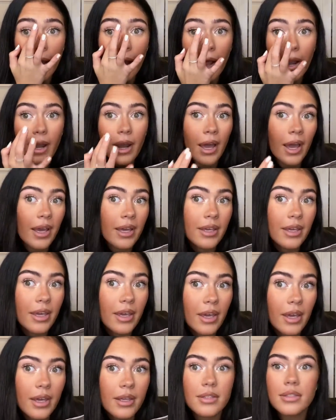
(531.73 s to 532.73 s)
I like
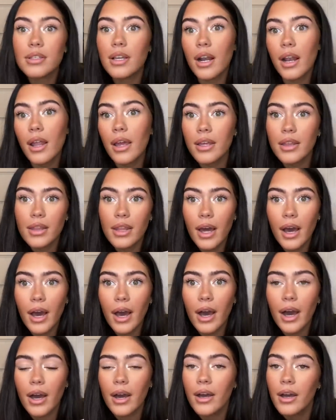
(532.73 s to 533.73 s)
it like
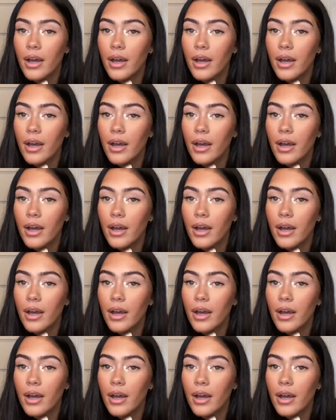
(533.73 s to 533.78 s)
that.